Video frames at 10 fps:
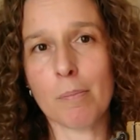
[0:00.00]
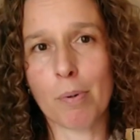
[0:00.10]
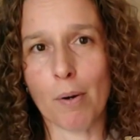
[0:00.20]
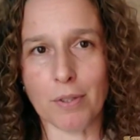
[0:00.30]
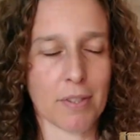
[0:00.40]

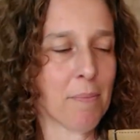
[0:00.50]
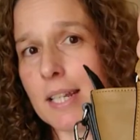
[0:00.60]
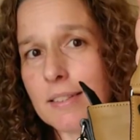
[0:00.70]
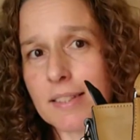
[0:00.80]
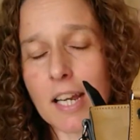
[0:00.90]
Point.
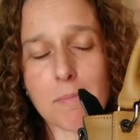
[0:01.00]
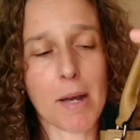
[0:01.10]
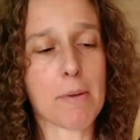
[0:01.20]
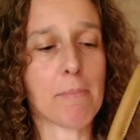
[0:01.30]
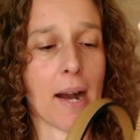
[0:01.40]
Inside
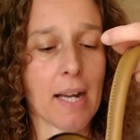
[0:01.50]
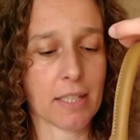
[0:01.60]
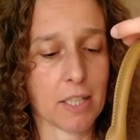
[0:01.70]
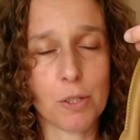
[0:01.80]
my bag,